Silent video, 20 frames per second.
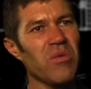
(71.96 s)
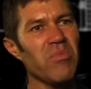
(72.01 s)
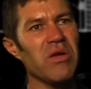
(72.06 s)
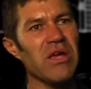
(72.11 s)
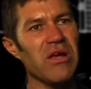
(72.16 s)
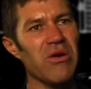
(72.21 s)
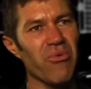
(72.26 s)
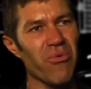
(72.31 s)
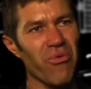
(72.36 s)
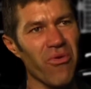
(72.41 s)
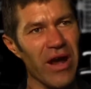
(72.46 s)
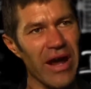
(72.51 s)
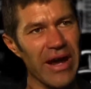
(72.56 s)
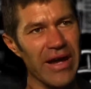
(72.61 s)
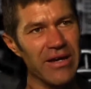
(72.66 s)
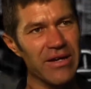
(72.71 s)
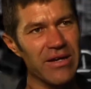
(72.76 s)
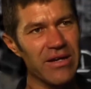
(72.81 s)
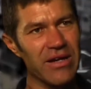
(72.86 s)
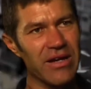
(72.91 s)
it be
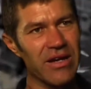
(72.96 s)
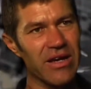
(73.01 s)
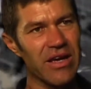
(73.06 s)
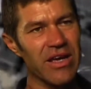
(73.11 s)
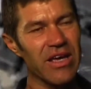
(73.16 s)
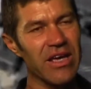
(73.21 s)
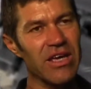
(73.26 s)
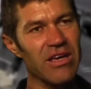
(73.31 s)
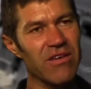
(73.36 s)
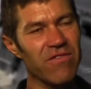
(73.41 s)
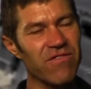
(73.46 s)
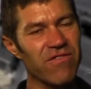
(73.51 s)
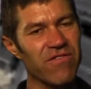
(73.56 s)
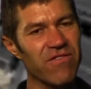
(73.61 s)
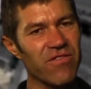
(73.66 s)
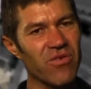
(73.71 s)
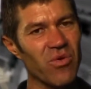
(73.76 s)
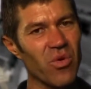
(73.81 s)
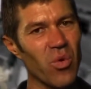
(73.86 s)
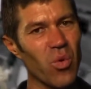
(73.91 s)
great if
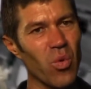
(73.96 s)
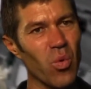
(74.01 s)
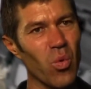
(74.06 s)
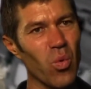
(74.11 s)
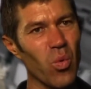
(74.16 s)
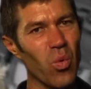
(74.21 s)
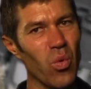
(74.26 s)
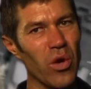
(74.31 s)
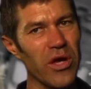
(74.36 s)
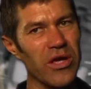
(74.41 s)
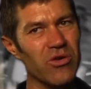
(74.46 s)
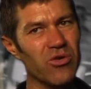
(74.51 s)
we